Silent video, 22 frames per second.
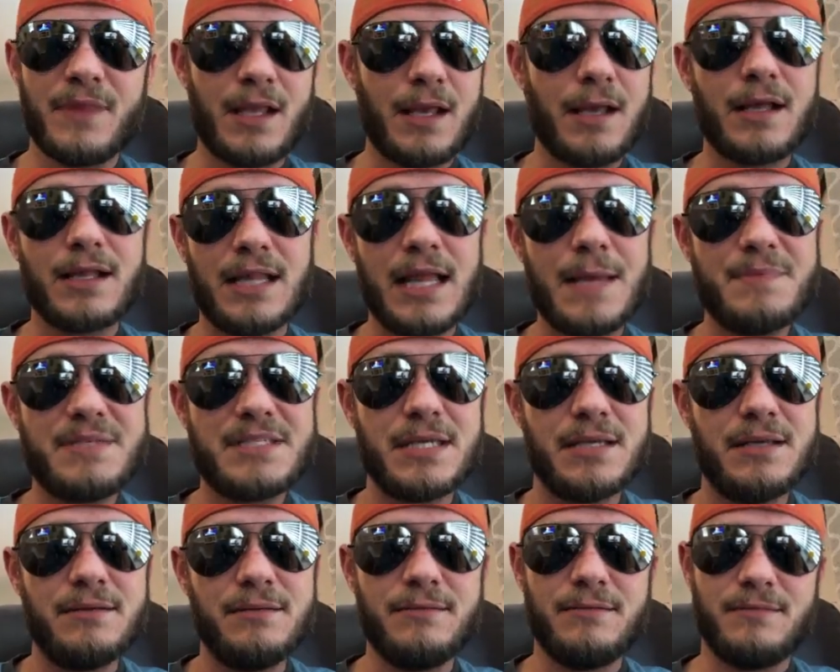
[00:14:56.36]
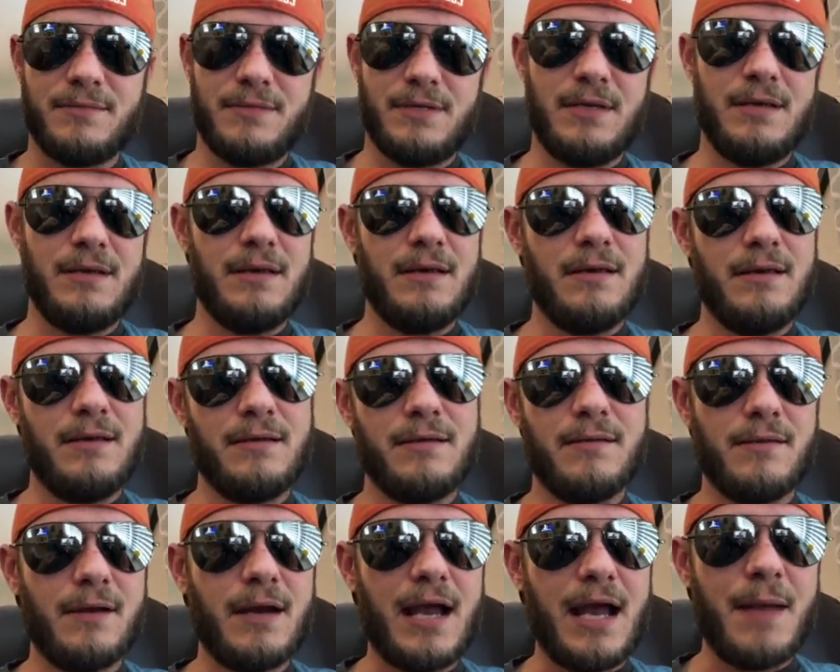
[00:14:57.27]
Clemson,
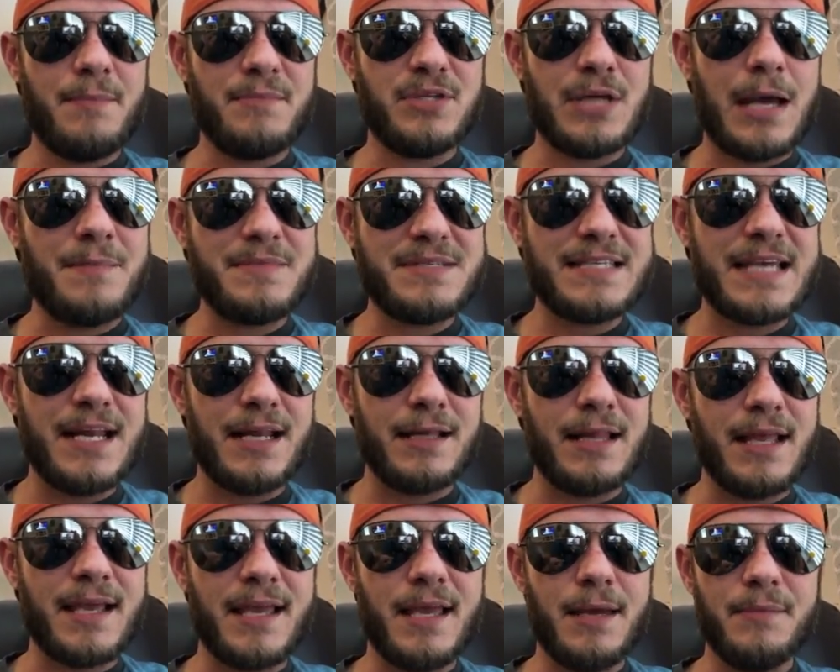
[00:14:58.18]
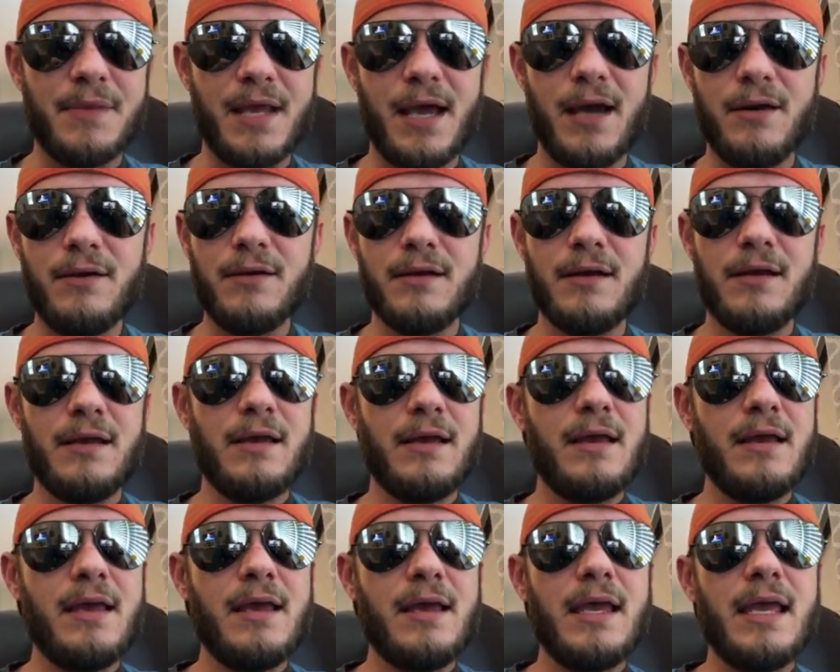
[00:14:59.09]
I'm saying it like him now.
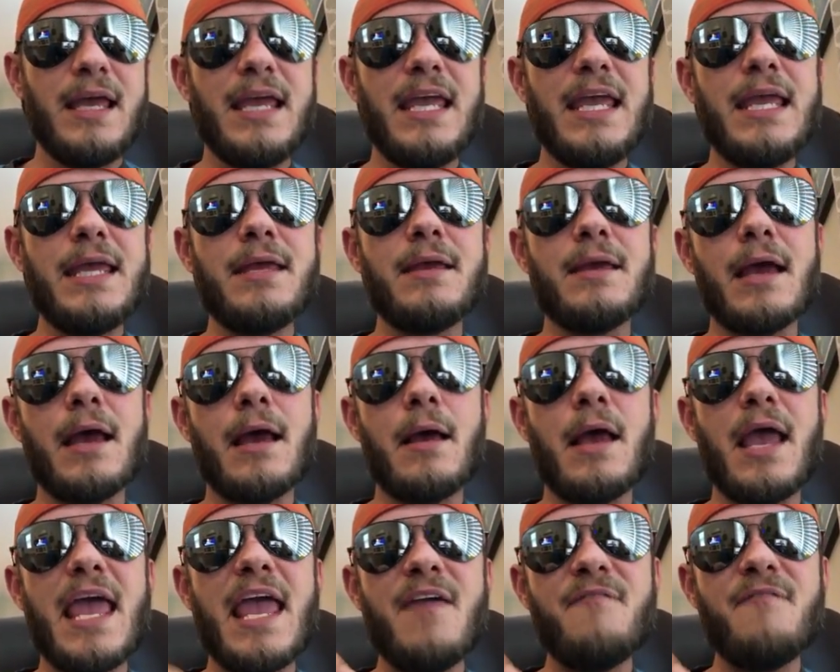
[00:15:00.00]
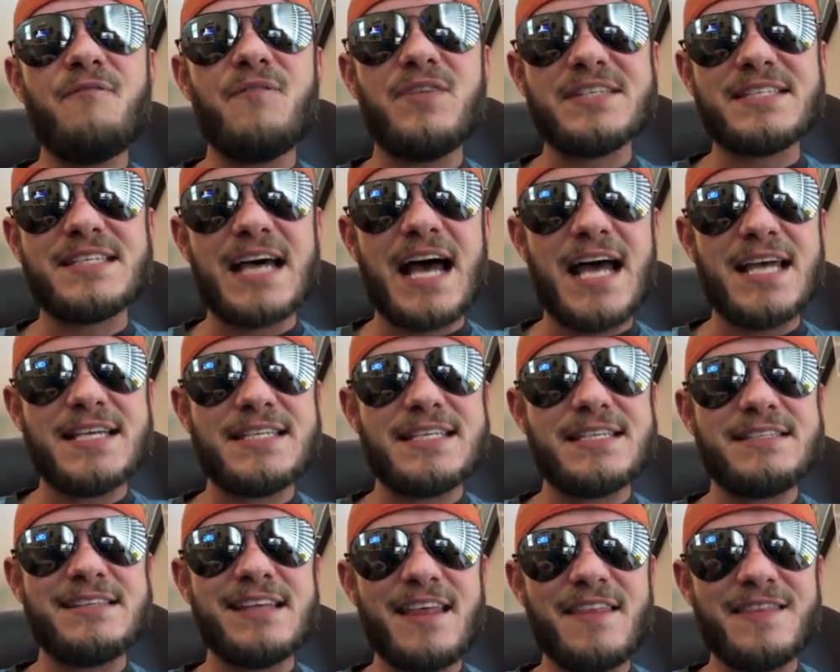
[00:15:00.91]
He
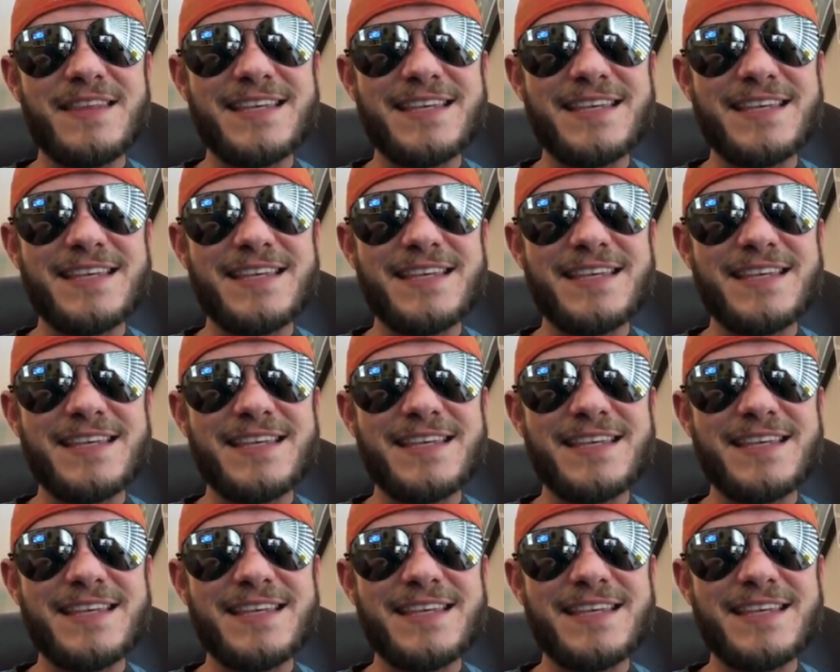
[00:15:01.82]
emphasizes the